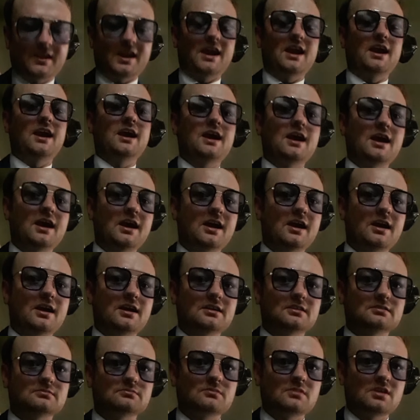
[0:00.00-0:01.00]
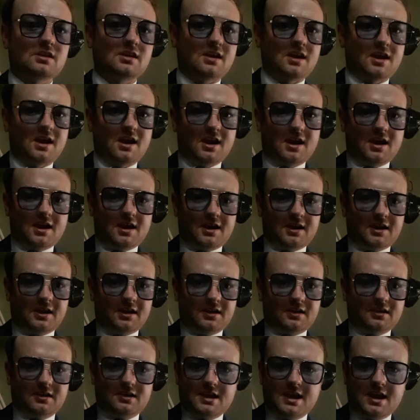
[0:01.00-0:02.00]
and
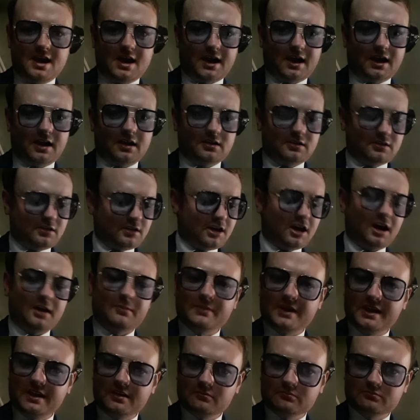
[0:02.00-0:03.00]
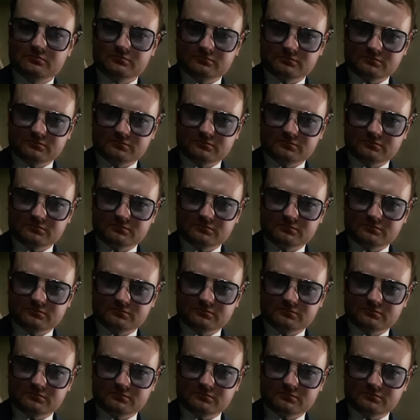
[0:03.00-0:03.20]
yeah, comment.